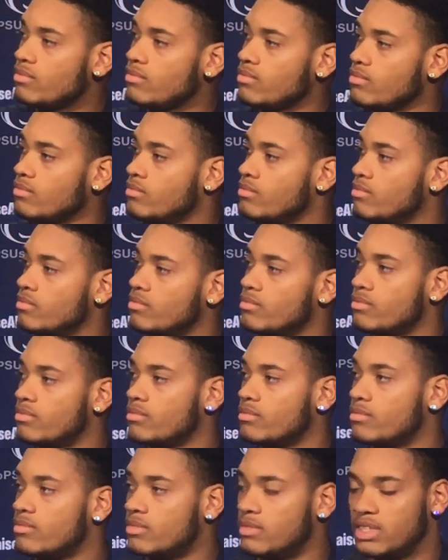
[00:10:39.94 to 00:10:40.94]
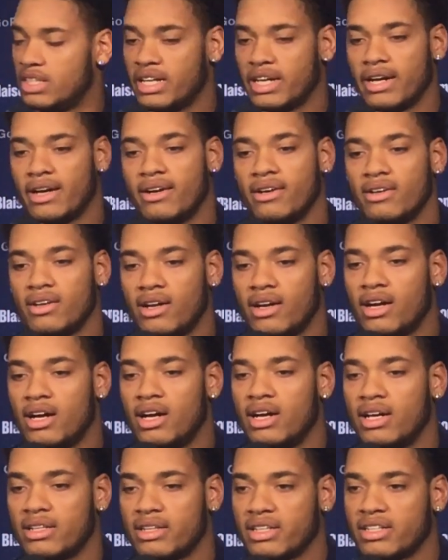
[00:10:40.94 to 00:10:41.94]
itself to that. Yeah,
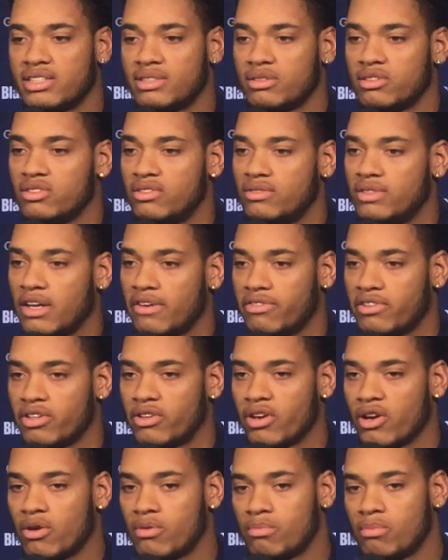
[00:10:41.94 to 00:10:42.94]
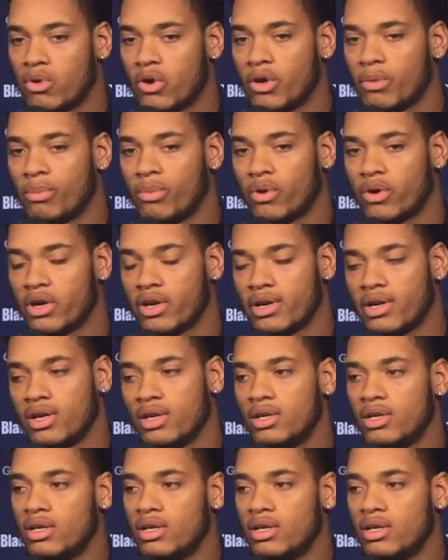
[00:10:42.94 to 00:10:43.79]
uh, I think he's definitely grown more and more